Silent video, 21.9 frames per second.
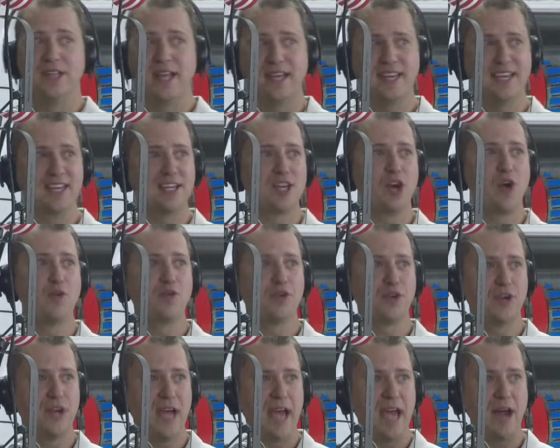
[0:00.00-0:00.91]
They can go
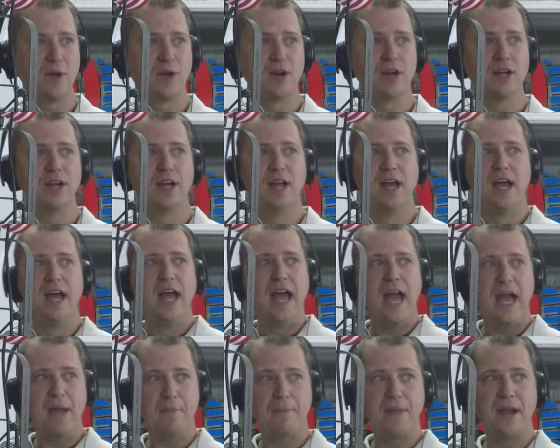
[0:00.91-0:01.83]
for an hour,
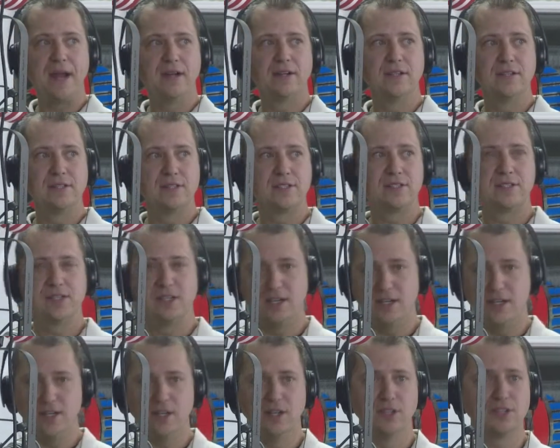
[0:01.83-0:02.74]
and parents and
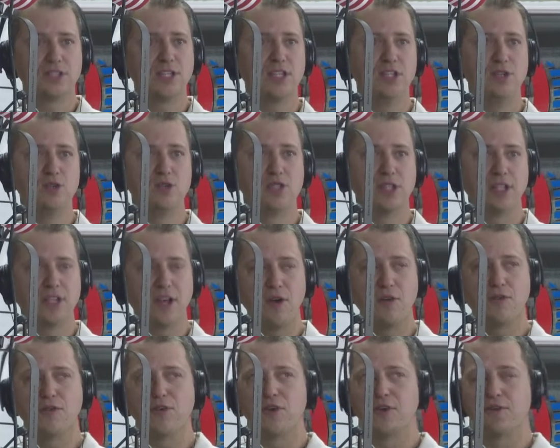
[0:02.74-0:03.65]
adults can usually
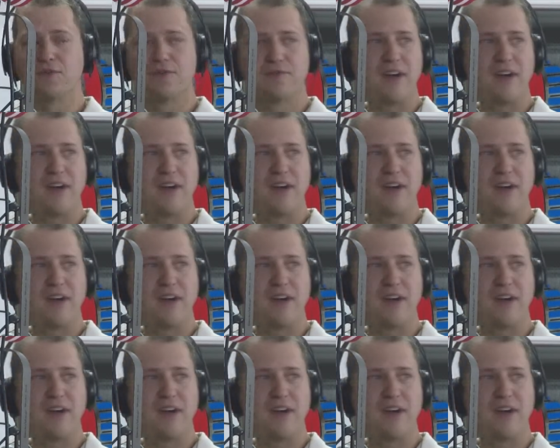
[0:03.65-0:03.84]
go for